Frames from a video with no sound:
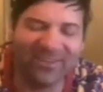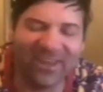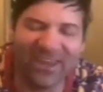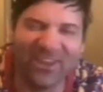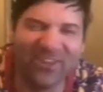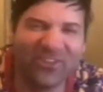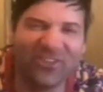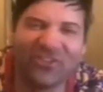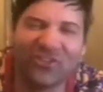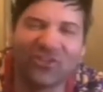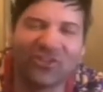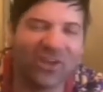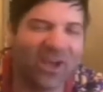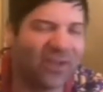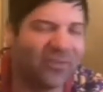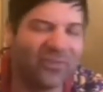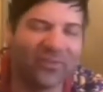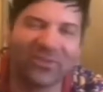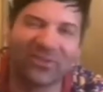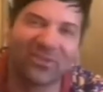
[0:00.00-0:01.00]
is
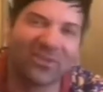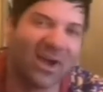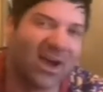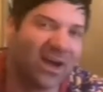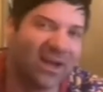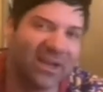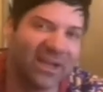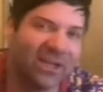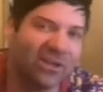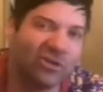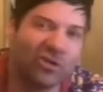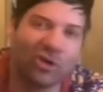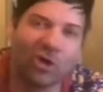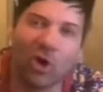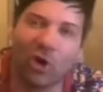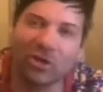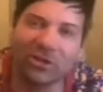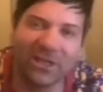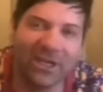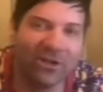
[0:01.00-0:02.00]
just starting.
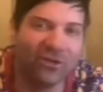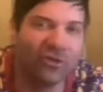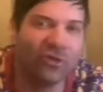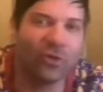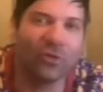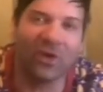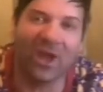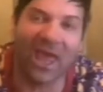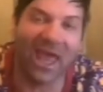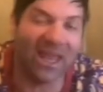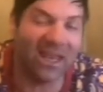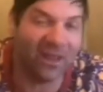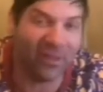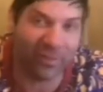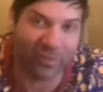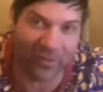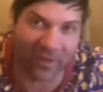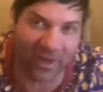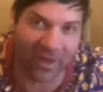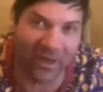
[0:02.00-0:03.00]
God can do
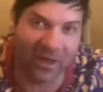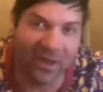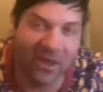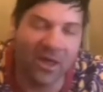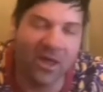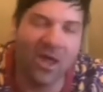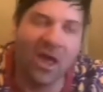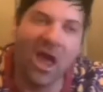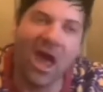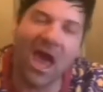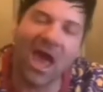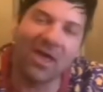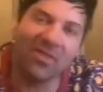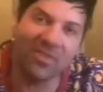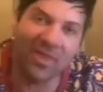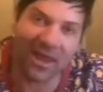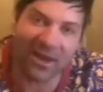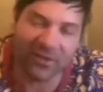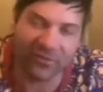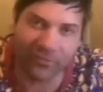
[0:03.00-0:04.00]
anything. And
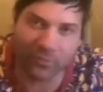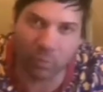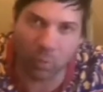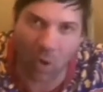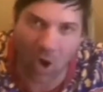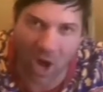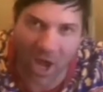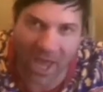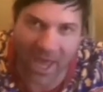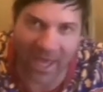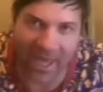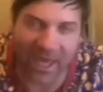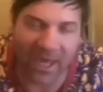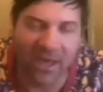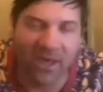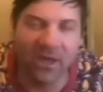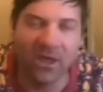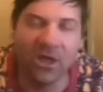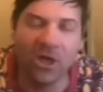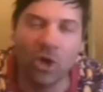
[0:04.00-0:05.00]
that is why
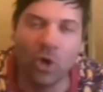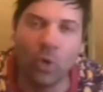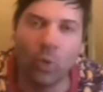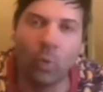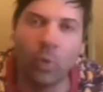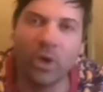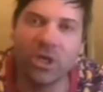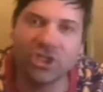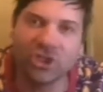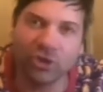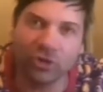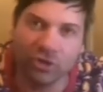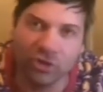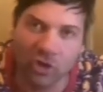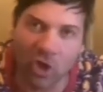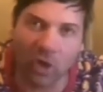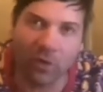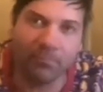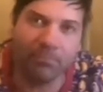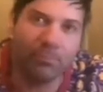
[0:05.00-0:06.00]
we should
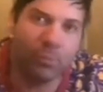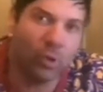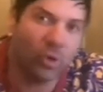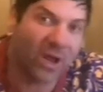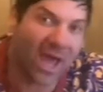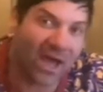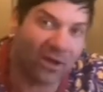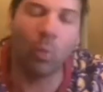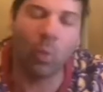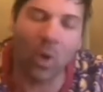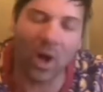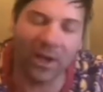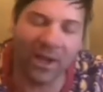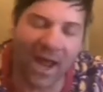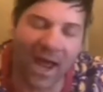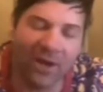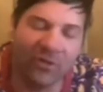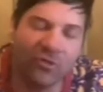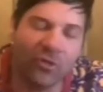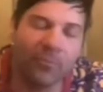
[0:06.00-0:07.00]
not put our
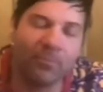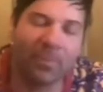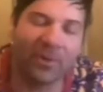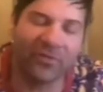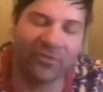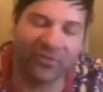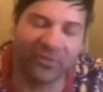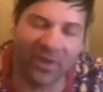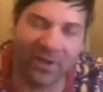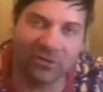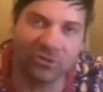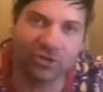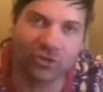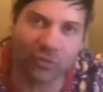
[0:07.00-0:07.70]
100%